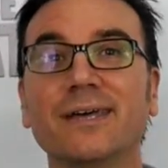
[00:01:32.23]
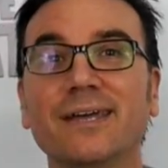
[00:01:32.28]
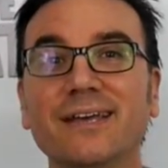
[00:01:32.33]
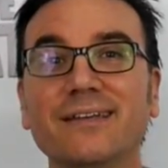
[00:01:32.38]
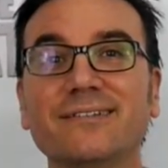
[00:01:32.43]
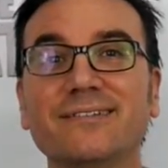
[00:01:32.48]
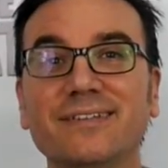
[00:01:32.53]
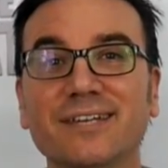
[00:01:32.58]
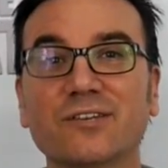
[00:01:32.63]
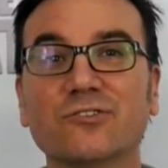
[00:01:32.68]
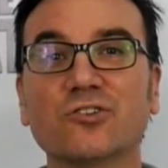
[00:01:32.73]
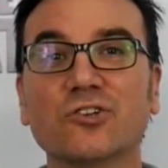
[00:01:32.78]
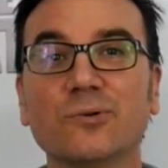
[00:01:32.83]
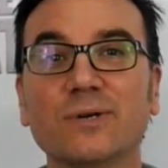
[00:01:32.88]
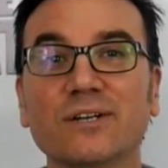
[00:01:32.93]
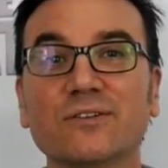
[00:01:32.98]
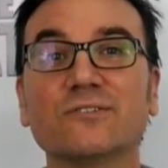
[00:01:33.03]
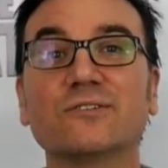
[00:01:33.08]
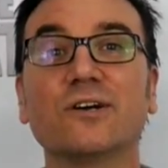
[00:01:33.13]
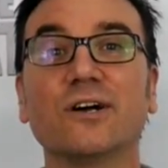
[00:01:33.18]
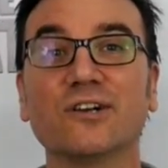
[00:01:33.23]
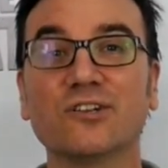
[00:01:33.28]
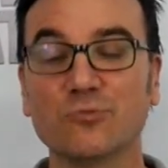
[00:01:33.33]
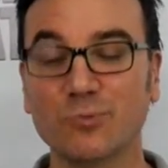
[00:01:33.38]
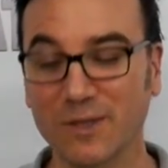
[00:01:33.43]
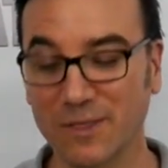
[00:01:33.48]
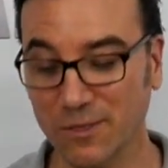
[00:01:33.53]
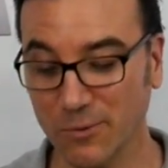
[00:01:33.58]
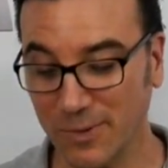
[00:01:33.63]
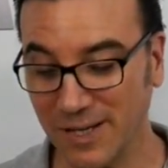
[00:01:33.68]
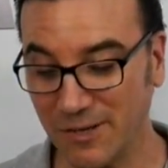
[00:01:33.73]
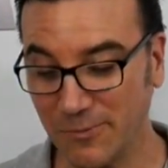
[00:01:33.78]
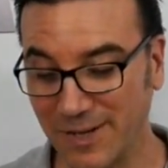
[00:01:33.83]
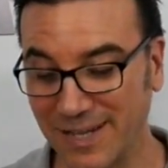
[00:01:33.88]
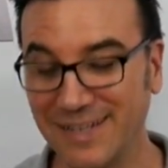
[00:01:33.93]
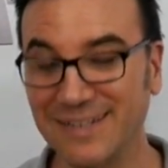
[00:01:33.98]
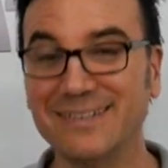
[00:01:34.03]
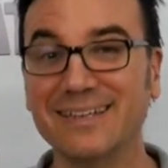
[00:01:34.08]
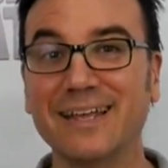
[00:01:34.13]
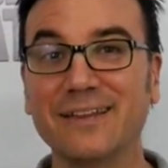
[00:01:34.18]
He has six career starts with three
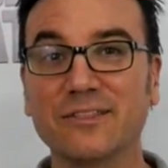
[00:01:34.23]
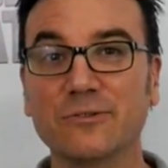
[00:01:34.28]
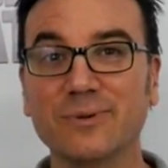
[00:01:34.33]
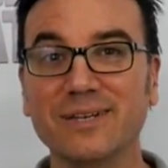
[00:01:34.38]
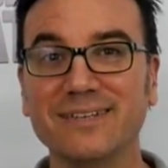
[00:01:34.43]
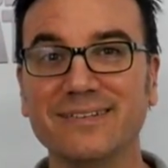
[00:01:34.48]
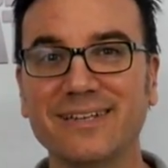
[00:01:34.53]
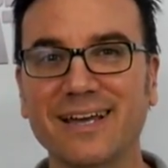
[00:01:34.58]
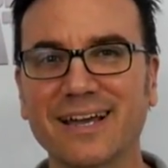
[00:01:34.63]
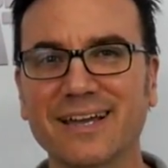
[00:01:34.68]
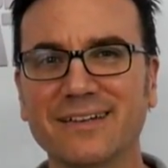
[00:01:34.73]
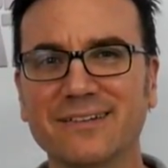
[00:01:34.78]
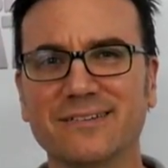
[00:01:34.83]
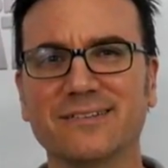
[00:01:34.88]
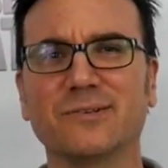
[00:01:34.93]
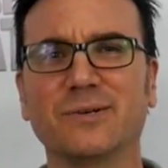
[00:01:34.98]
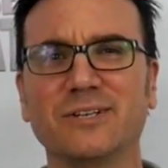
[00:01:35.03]
wins and three seconds.